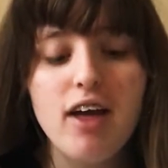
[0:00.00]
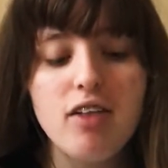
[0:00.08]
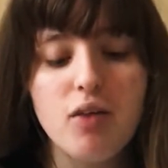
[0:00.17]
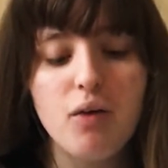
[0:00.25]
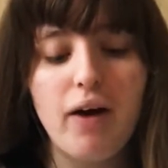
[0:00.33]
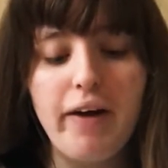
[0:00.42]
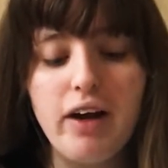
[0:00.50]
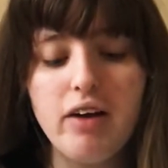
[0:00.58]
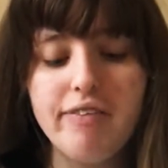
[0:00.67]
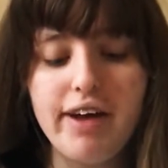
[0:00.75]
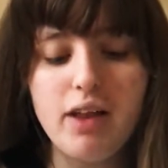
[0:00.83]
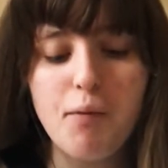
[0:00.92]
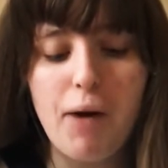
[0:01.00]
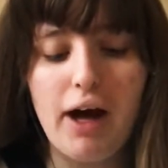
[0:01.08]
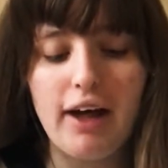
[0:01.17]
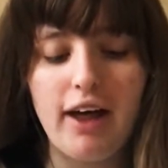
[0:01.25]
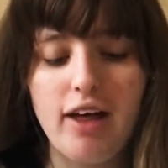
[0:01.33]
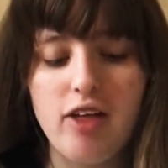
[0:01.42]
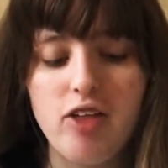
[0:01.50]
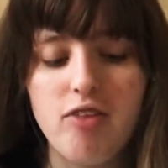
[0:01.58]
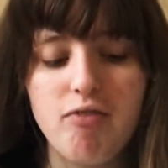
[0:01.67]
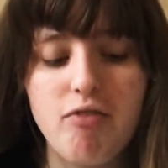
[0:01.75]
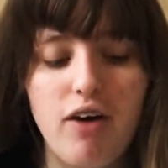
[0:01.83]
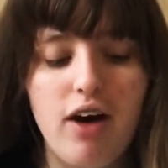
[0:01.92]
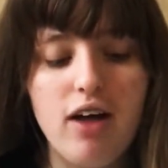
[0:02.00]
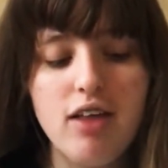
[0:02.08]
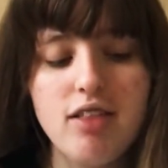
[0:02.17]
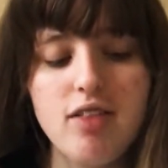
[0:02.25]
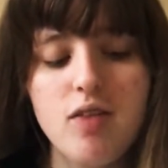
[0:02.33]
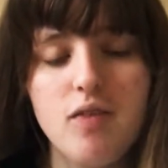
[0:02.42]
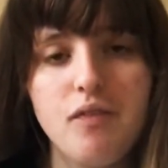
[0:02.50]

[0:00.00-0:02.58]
So I'm gonna rate the packaging first.